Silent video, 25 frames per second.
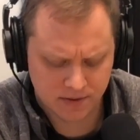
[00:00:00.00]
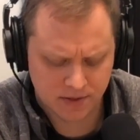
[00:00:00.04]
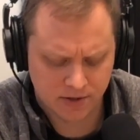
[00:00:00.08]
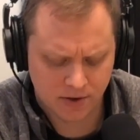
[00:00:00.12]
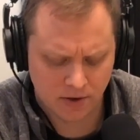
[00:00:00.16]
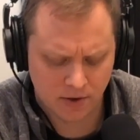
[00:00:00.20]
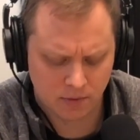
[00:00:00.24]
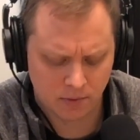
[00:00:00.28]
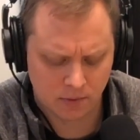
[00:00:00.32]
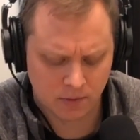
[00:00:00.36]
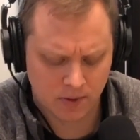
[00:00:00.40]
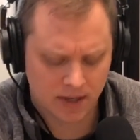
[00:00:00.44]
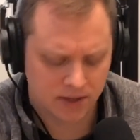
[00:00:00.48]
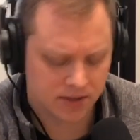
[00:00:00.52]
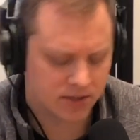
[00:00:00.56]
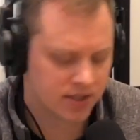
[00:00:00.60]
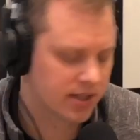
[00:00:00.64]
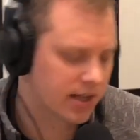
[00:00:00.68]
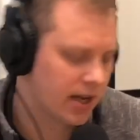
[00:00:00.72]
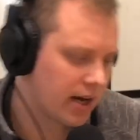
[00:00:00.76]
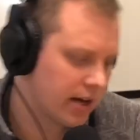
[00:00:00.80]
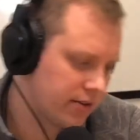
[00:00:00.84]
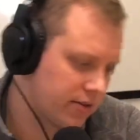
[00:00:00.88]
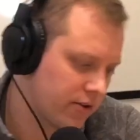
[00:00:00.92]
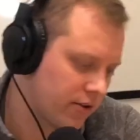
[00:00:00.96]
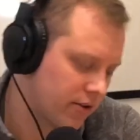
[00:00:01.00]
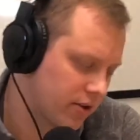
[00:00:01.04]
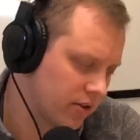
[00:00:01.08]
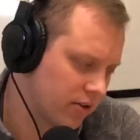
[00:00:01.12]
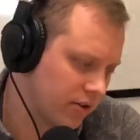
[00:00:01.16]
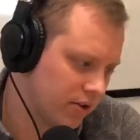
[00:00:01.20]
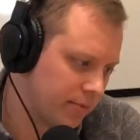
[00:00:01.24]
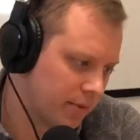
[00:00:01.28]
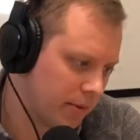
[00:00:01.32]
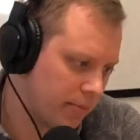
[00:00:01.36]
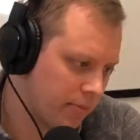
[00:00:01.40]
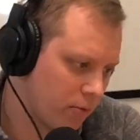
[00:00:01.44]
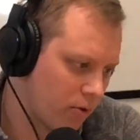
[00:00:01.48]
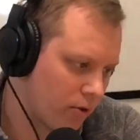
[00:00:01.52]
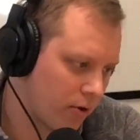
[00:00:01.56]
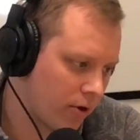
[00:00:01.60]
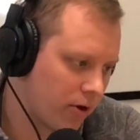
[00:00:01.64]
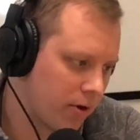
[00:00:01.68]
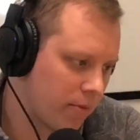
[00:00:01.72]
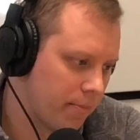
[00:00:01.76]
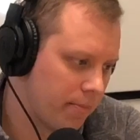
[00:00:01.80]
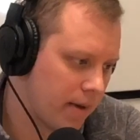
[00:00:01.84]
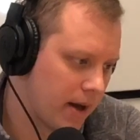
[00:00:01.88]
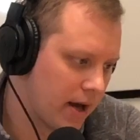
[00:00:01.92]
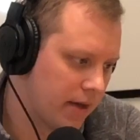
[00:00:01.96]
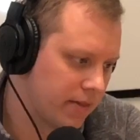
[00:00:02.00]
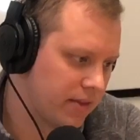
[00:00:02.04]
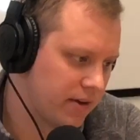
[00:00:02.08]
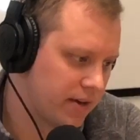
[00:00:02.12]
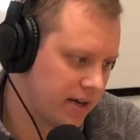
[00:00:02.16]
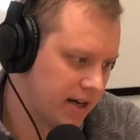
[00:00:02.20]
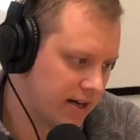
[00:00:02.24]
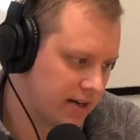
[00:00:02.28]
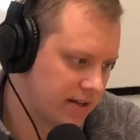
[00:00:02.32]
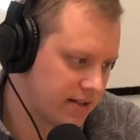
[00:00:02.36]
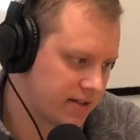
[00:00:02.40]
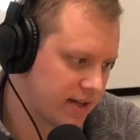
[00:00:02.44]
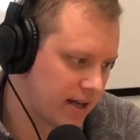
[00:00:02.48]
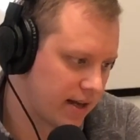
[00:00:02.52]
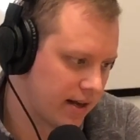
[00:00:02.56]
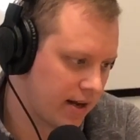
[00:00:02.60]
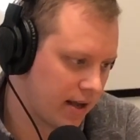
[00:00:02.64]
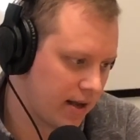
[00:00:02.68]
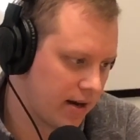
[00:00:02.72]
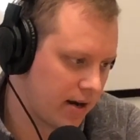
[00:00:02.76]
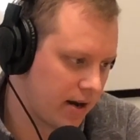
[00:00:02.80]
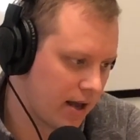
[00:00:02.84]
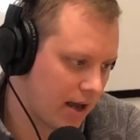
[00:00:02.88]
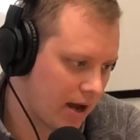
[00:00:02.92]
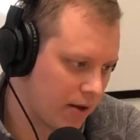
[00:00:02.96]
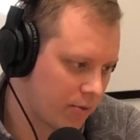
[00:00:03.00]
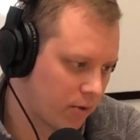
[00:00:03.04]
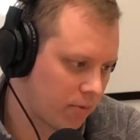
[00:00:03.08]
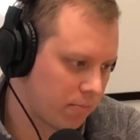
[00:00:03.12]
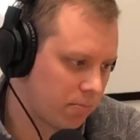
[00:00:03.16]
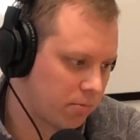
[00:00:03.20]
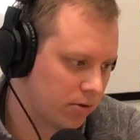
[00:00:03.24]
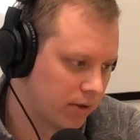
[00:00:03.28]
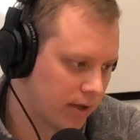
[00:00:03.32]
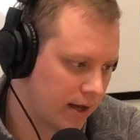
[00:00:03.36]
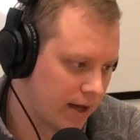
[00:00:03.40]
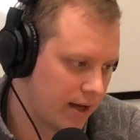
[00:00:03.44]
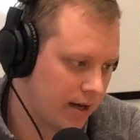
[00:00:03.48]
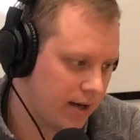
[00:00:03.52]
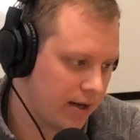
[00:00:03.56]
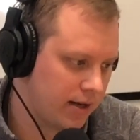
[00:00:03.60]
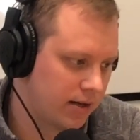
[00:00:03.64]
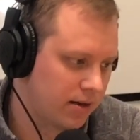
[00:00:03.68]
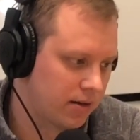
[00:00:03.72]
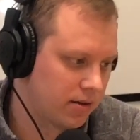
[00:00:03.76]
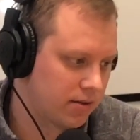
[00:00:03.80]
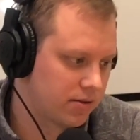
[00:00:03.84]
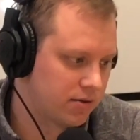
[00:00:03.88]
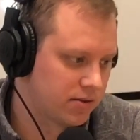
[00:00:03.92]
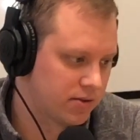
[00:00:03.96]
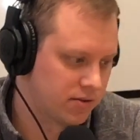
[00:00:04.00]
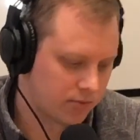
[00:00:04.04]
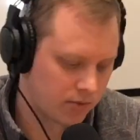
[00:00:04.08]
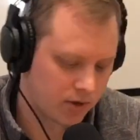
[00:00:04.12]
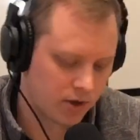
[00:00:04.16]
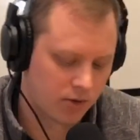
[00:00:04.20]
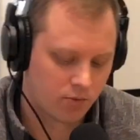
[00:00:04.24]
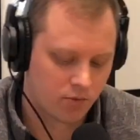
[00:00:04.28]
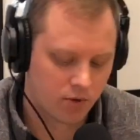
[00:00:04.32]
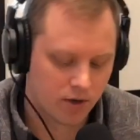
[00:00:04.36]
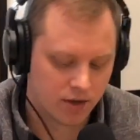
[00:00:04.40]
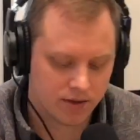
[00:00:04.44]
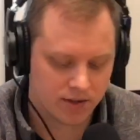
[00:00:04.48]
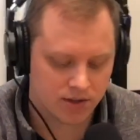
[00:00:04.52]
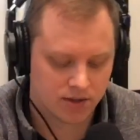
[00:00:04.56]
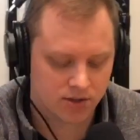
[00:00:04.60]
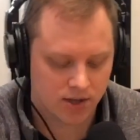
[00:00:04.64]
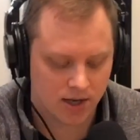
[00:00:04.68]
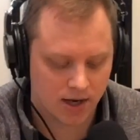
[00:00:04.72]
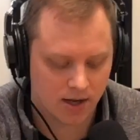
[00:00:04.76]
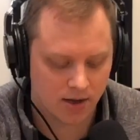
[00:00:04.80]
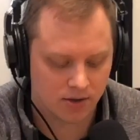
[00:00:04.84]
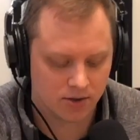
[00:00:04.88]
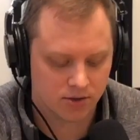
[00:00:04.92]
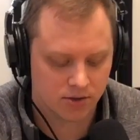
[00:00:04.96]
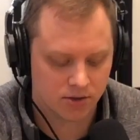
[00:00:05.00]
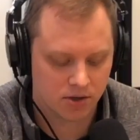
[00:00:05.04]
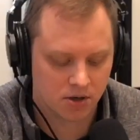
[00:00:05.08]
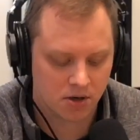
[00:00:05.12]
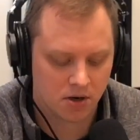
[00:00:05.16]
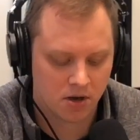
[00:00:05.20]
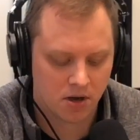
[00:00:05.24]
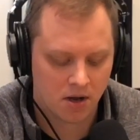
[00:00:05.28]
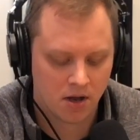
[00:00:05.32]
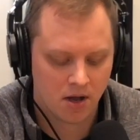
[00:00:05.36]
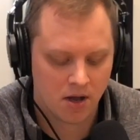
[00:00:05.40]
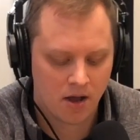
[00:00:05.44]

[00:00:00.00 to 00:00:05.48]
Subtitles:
So yeah, just kind of talk a little bit more about the data set and how we're planning to run this challenge.